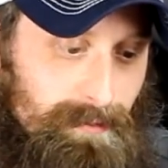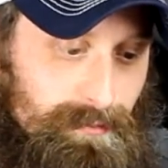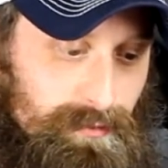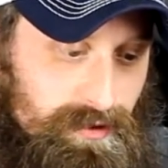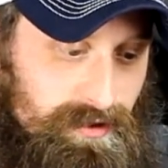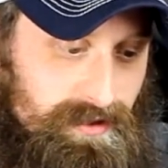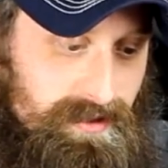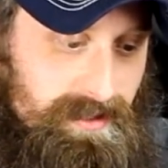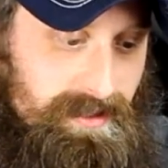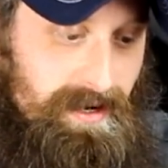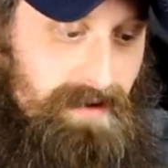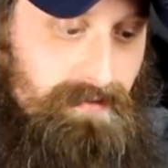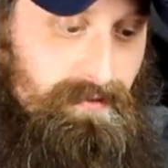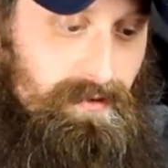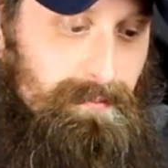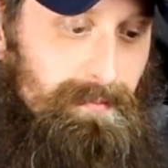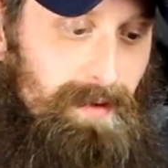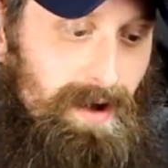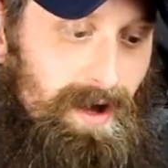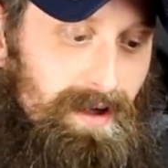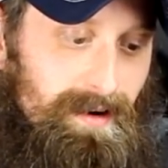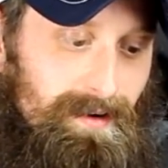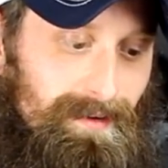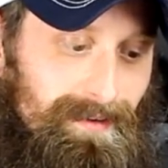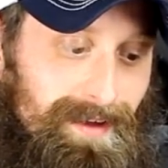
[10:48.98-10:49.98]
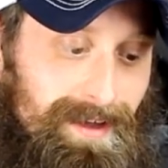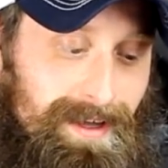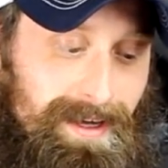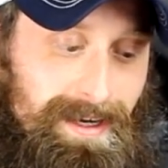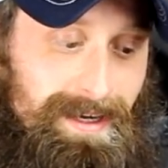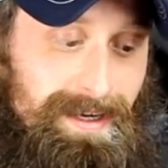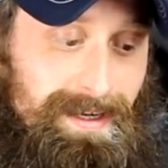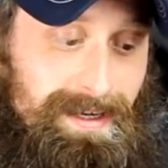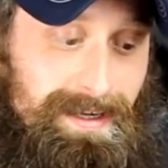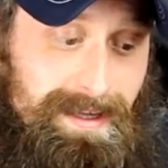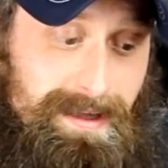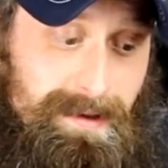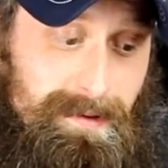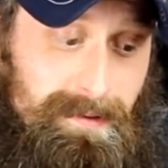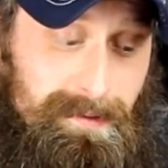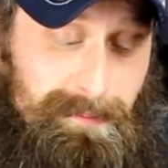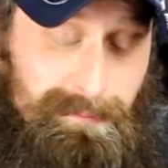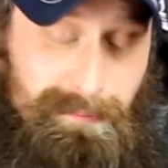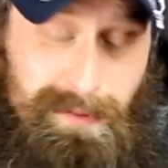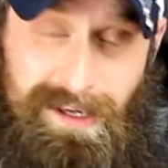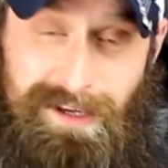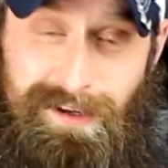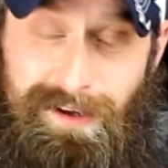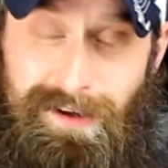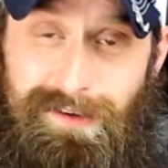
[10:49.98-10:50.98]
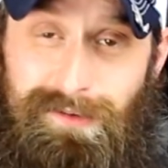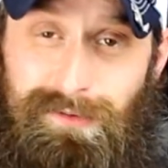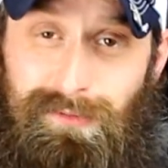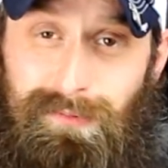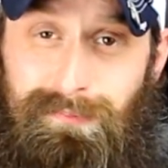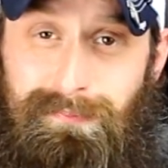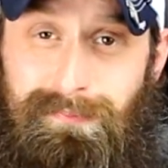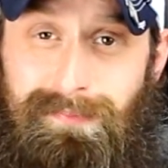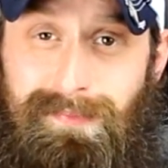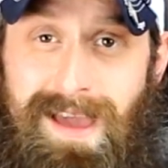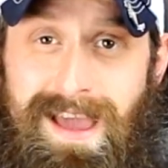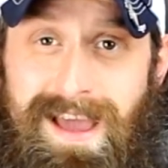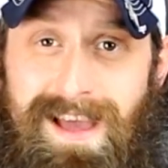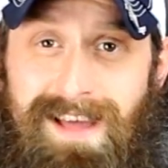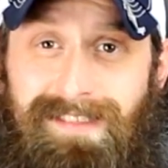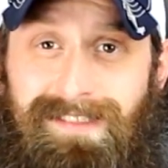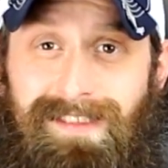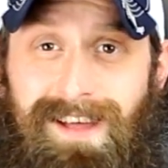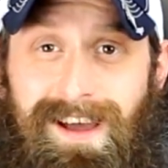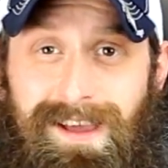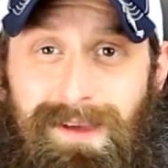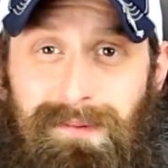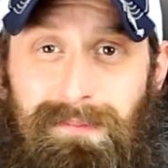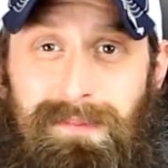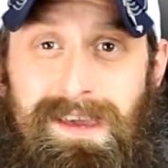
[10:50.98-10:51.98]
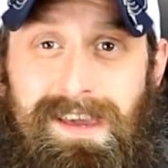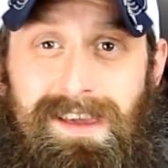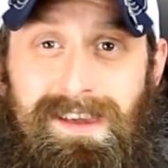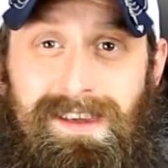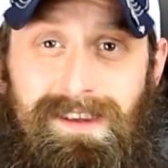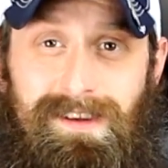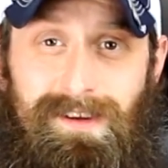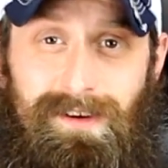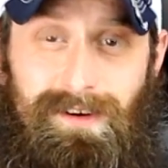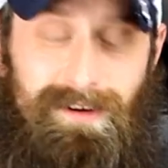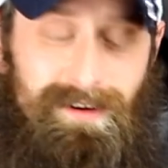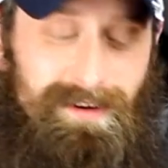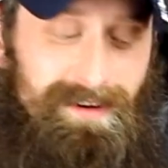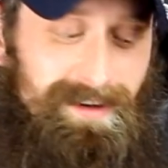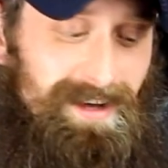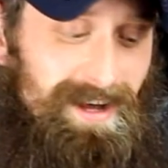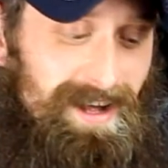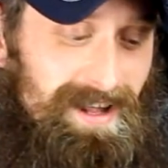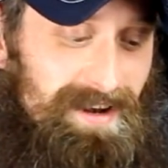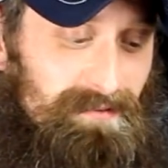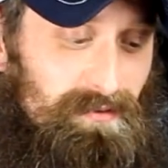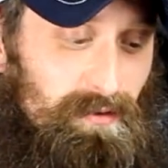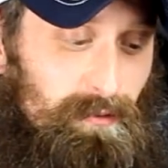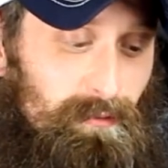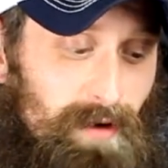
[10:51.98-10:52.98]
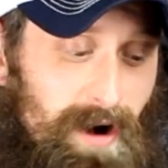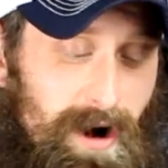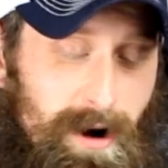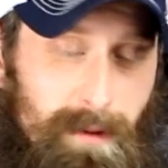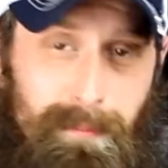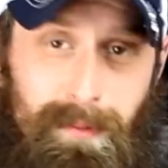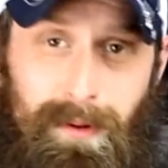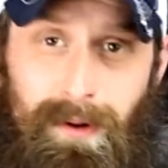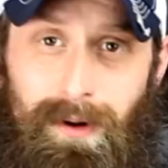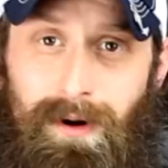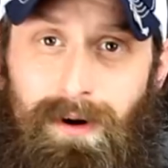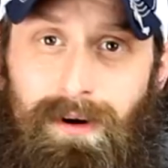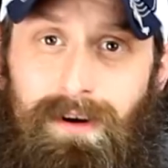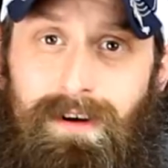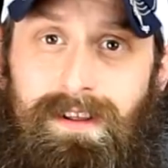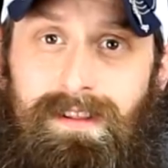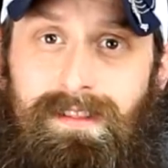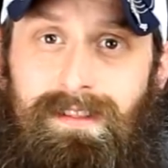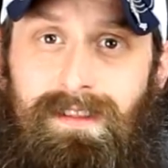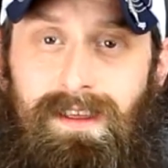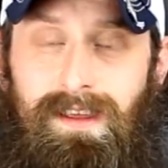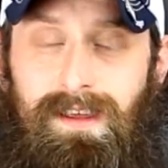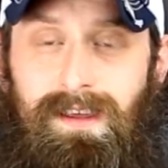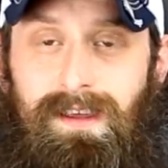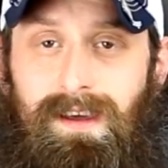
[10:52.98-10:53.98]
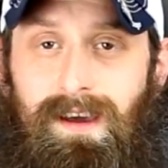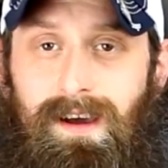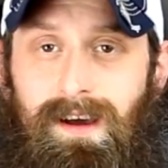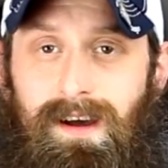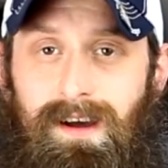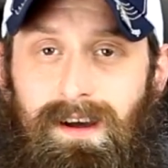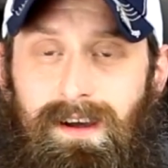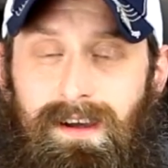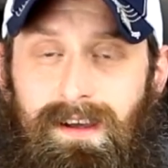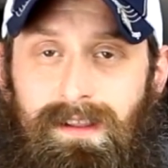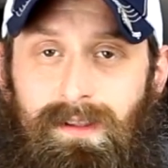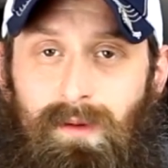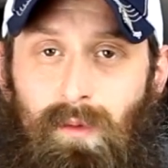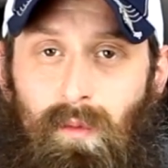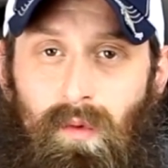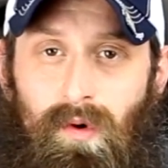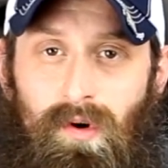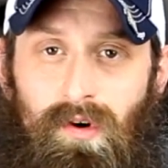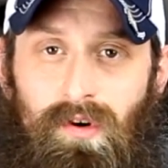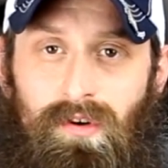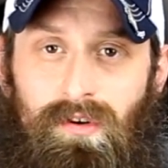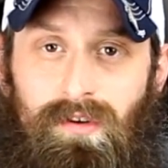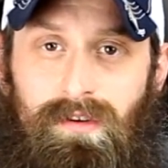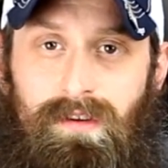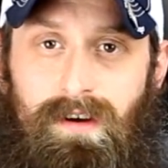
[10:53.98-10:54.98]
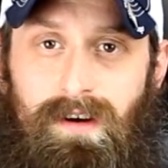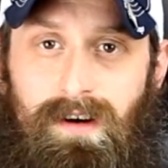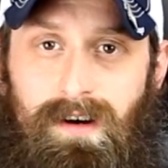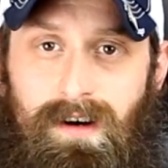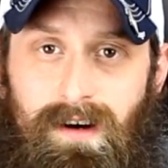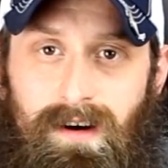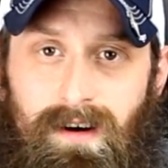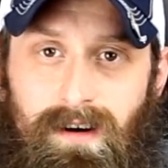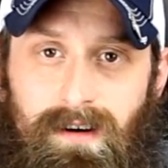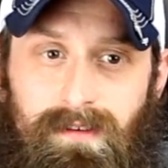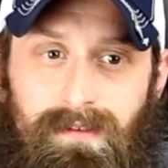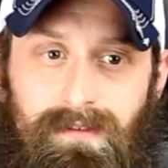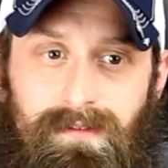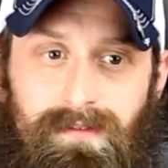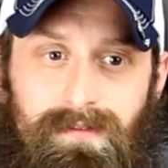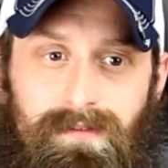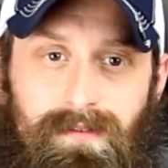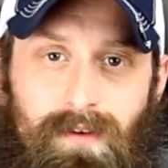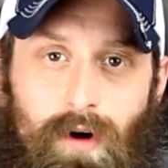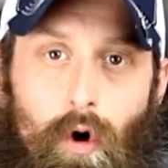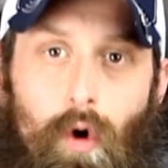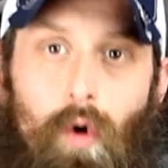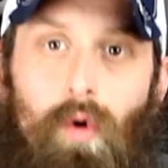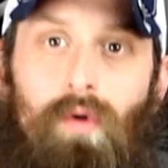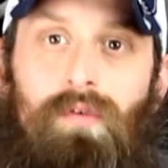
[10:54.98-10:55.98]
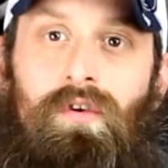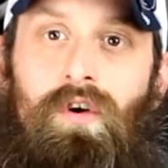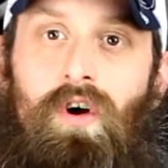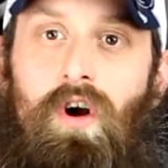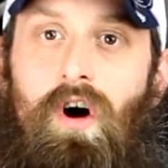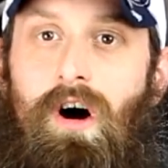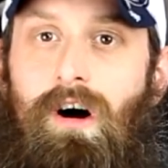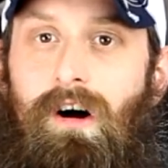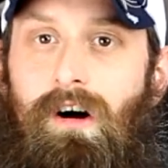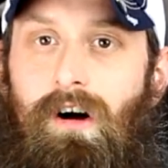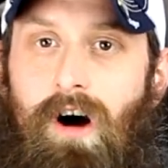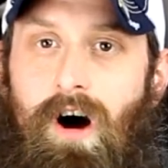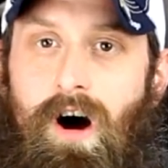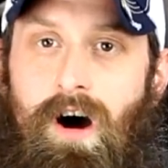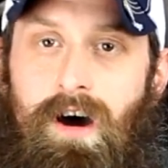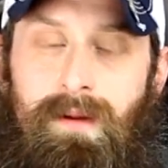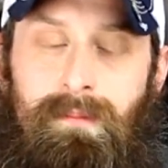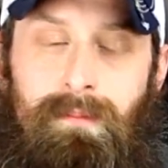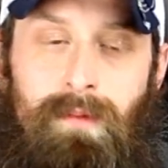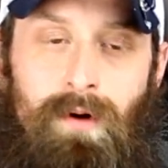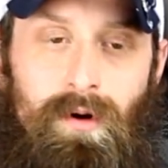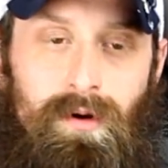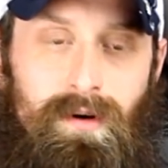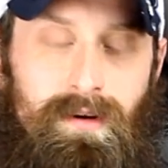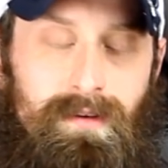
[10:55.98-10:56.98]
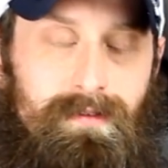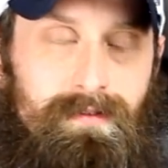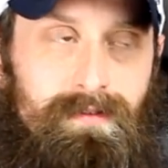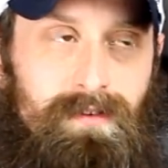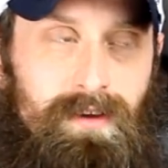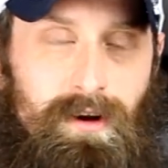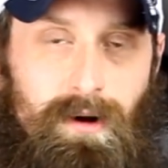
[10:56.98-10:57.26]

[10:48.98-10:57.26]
option in every model? Because, man, like me, you're kind of a rare bird in the world of overall automotive.